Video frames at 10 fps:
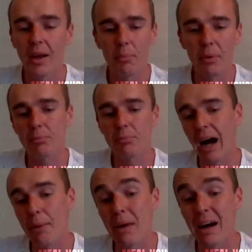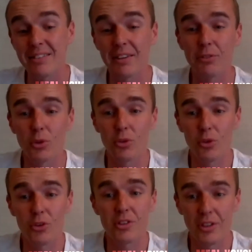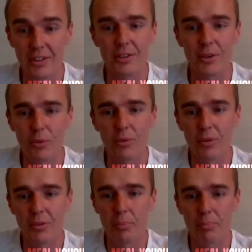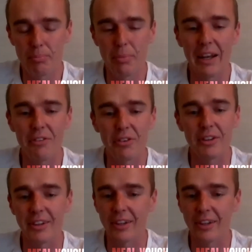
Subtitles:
But I myself do not consider it as a benefit.